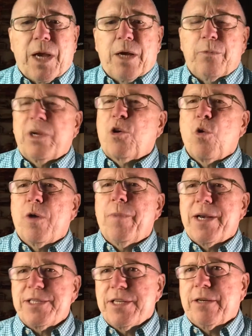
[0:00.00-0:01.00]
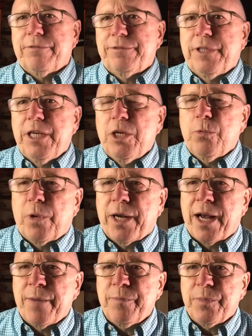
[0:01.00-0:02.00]
record myself when
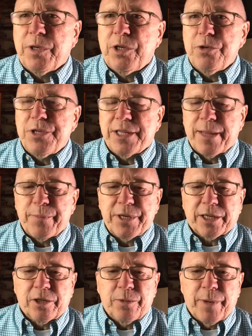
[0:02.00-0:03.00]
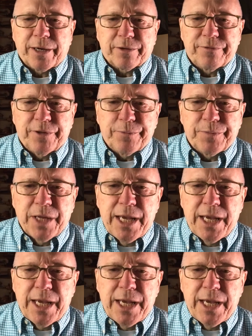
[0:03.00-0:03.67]
I'm using that particular microphone.